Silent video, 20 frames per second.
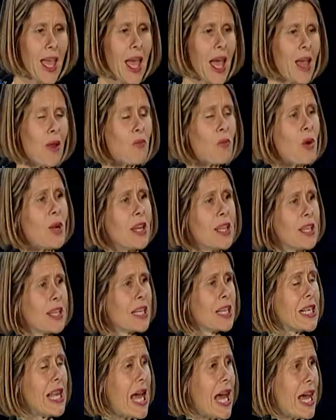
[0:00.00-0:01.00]
And one
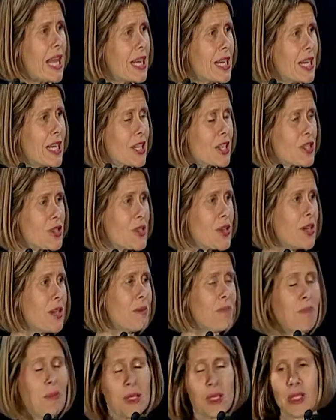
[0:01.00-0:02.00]
little added
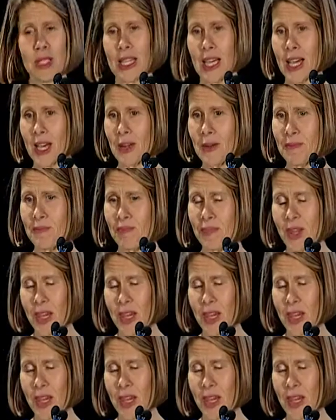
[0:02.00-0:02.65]
extra, Bill Down.